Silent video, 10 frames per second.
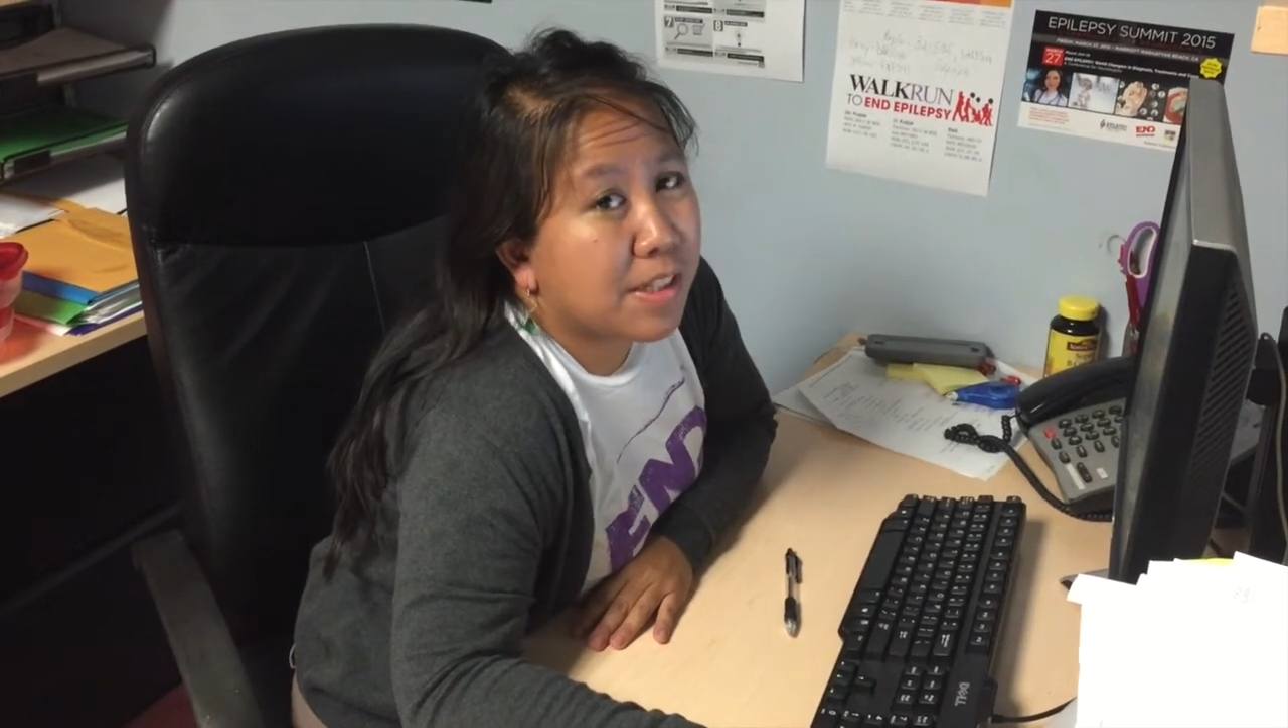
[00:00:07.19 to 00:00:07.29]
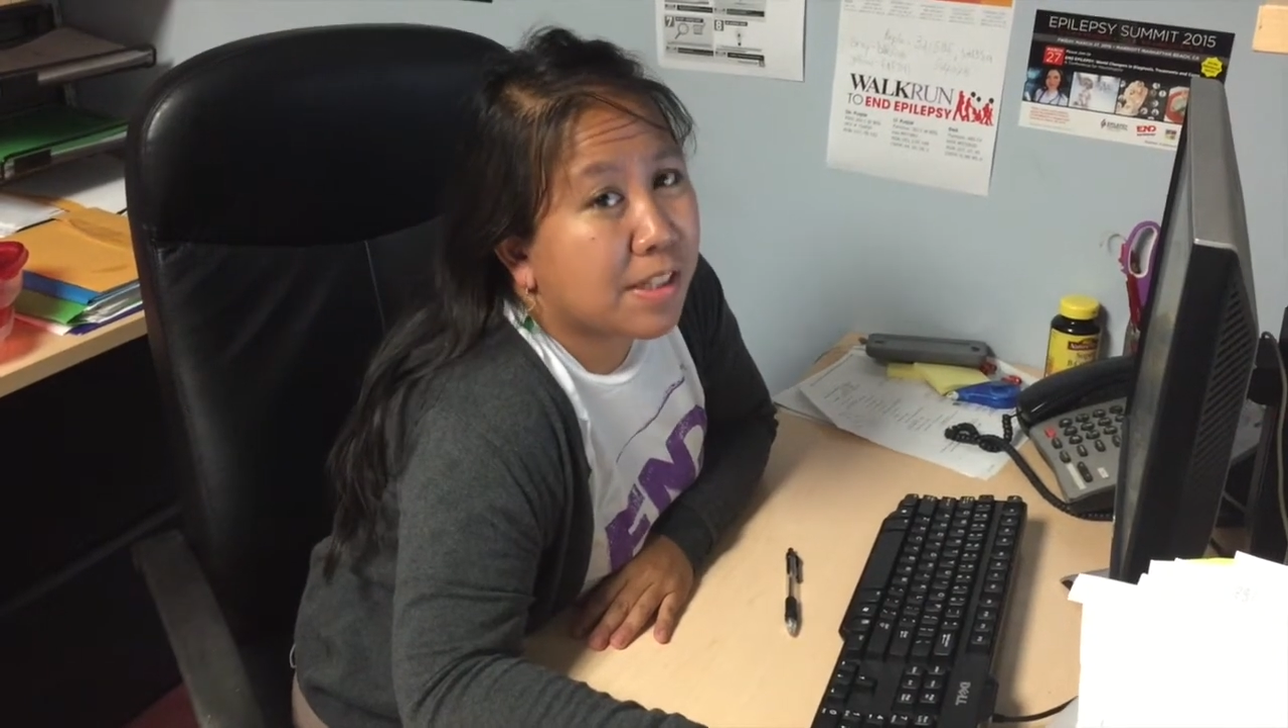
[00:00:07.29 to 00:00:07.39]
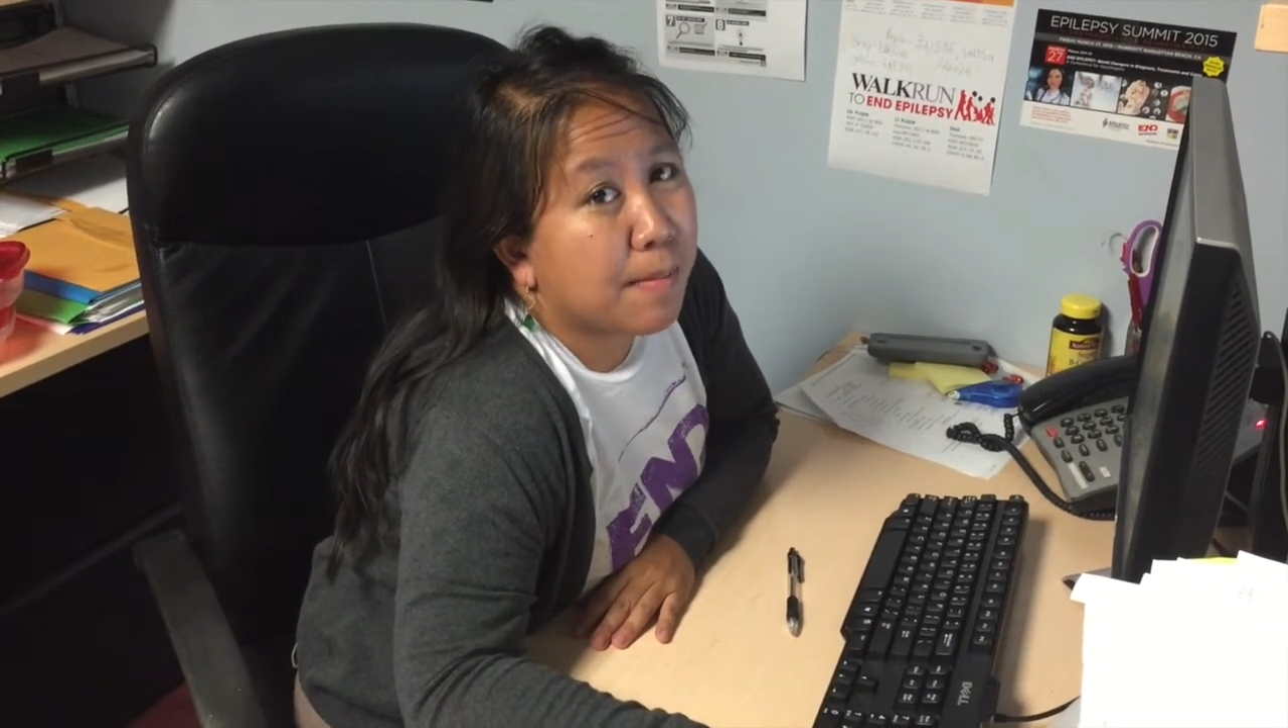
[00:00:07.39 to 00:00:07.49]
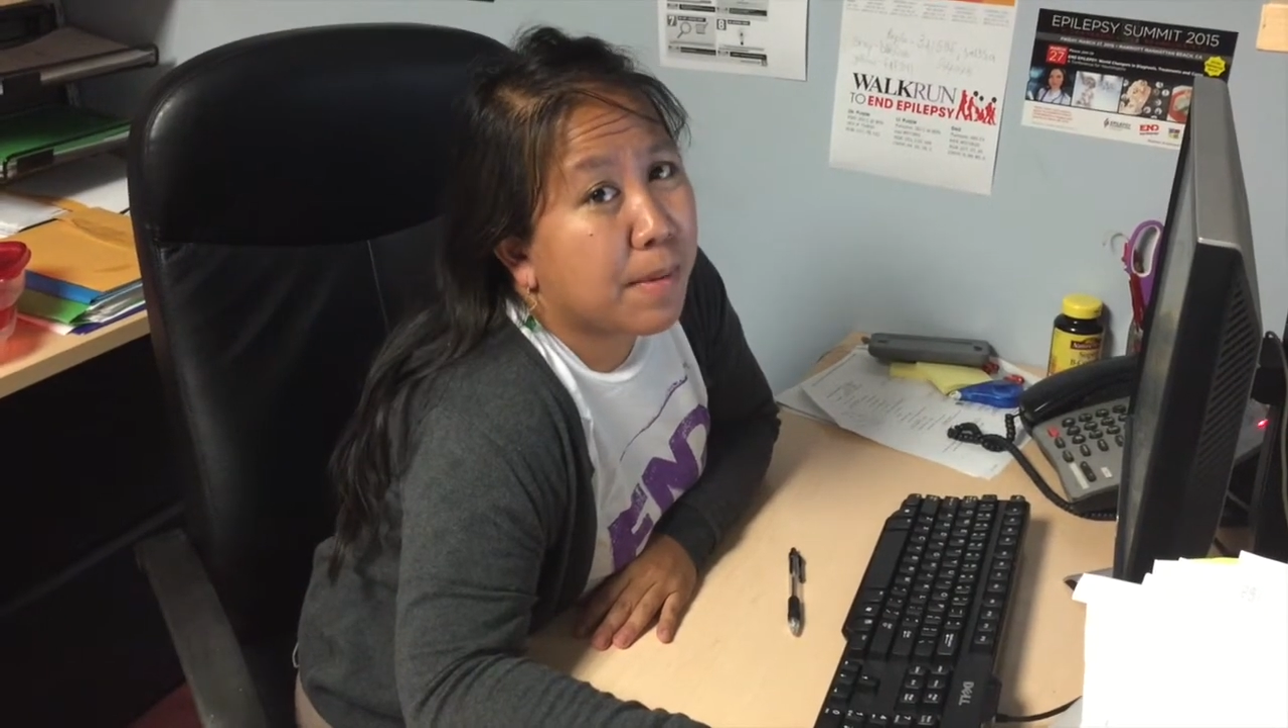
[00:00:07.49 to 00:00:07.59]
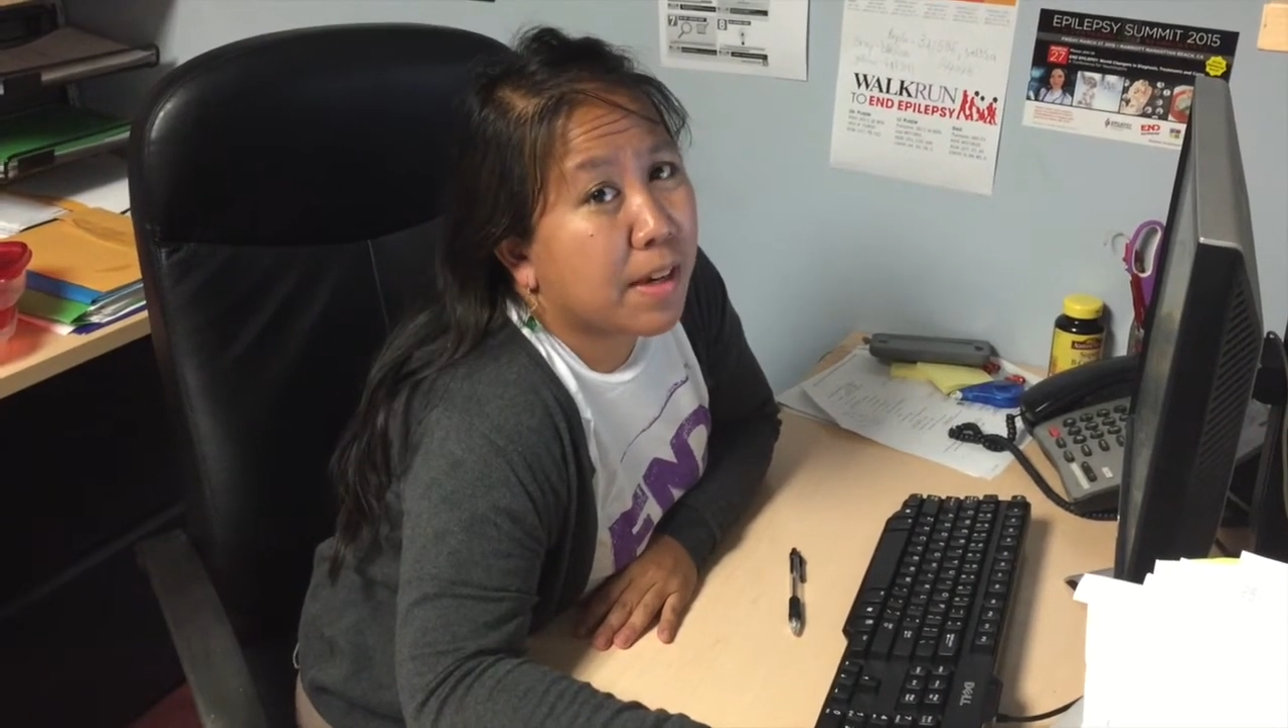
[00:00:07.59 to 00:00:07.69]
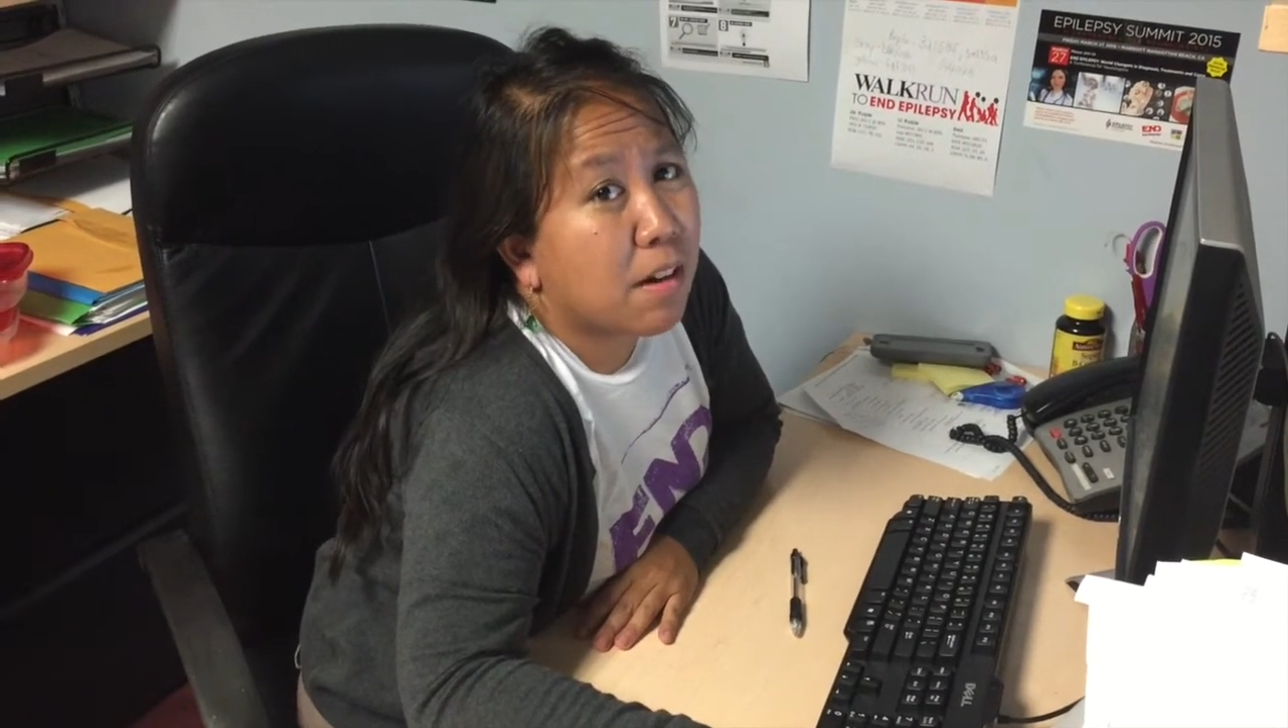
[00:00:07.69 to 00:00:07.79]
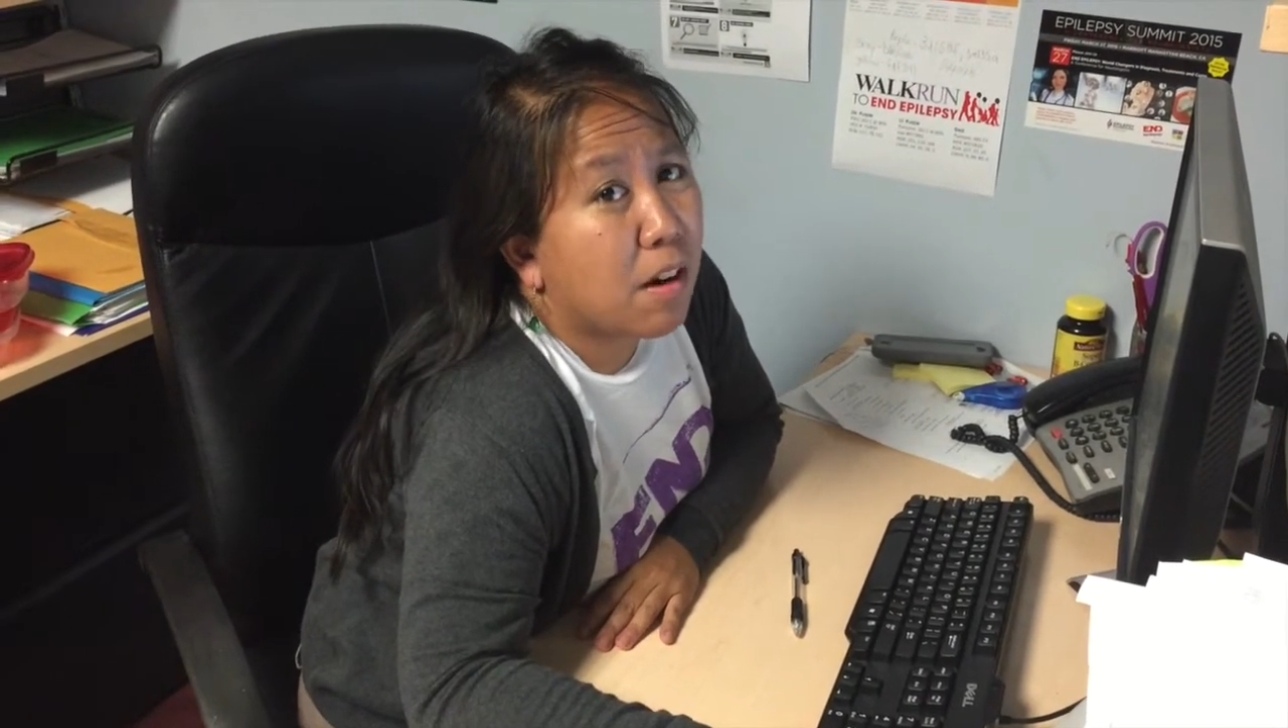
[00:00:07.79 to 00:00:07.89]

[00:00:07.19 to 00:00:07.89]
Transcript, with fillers: Summit